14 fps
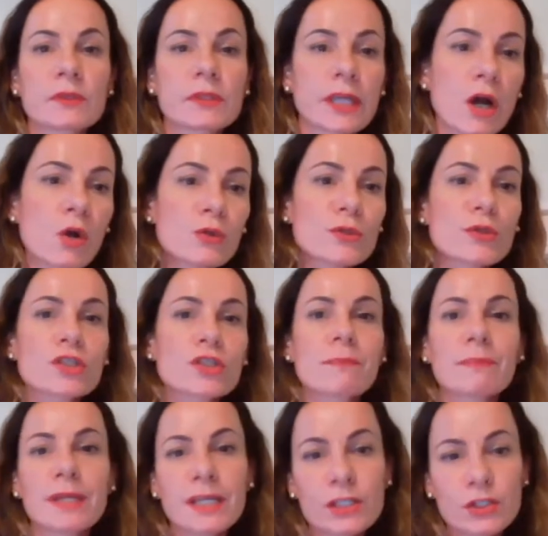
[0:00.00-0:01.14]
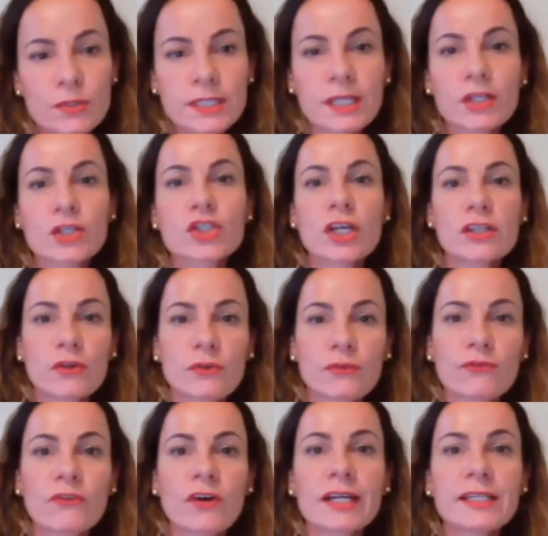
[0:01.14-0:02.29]
There are also some interesting gender
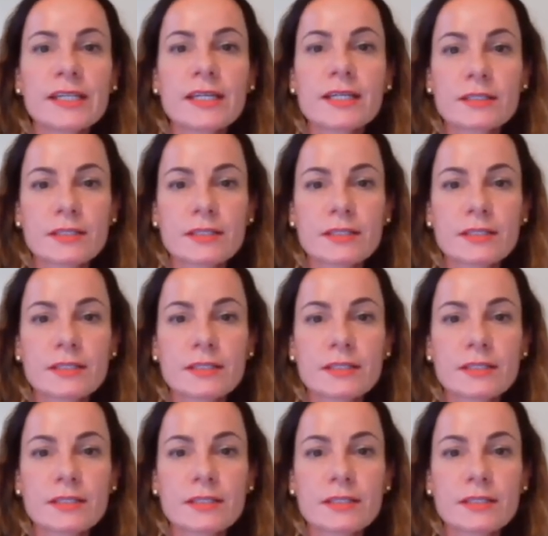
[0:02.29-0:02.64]
findings,